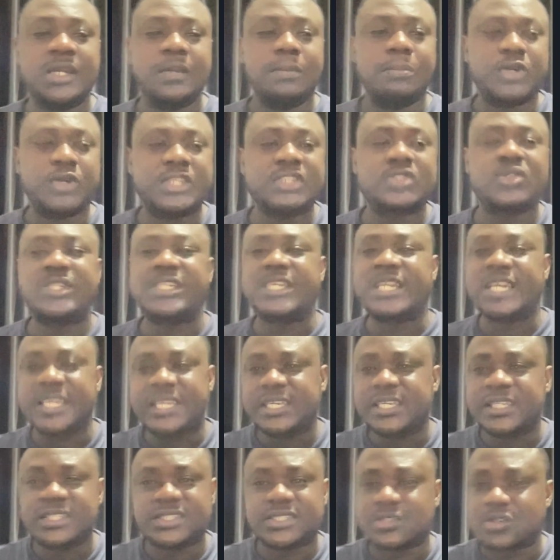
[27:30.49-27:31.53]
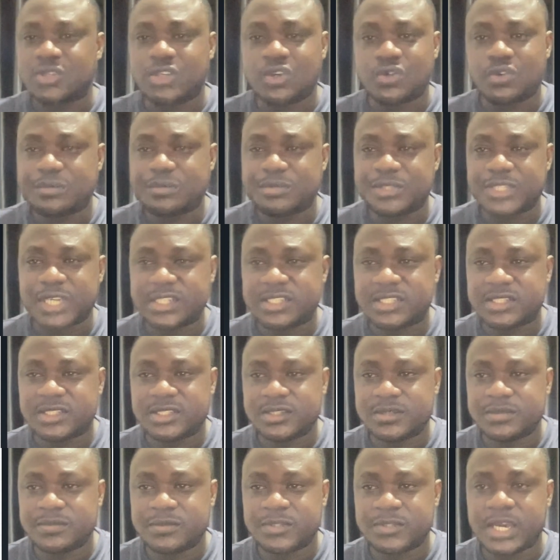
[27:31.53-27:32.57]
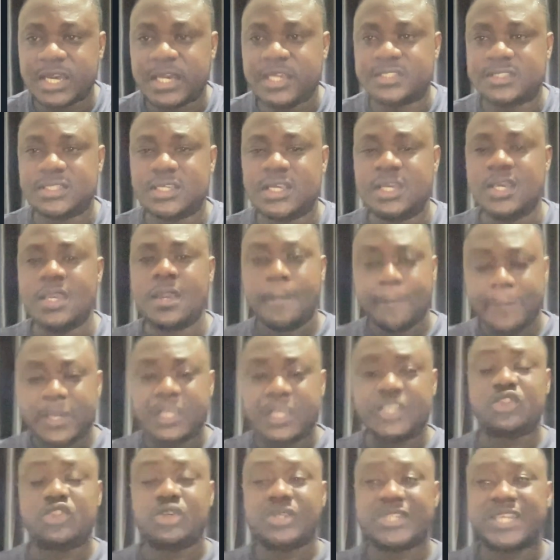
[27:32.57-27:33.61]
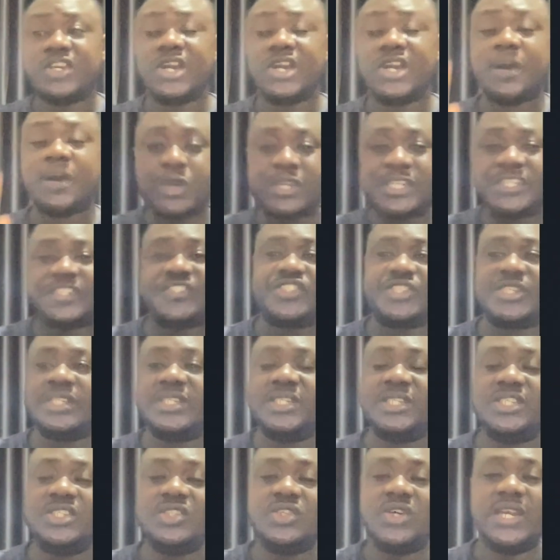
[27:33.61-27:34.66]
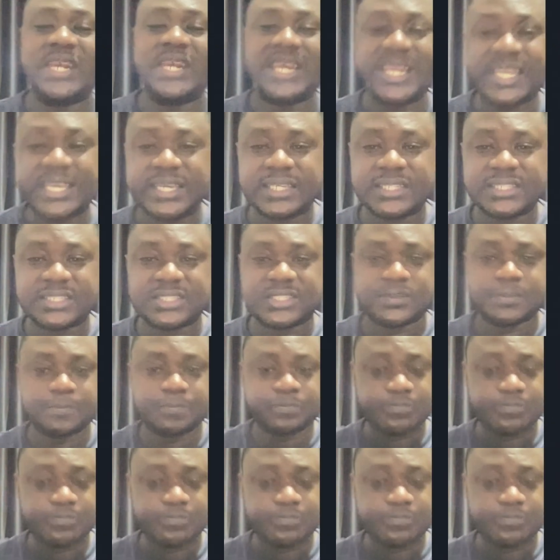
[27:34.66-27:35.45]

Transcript: Monitor the links on your website, guys. Make sure that you are monitoring your links.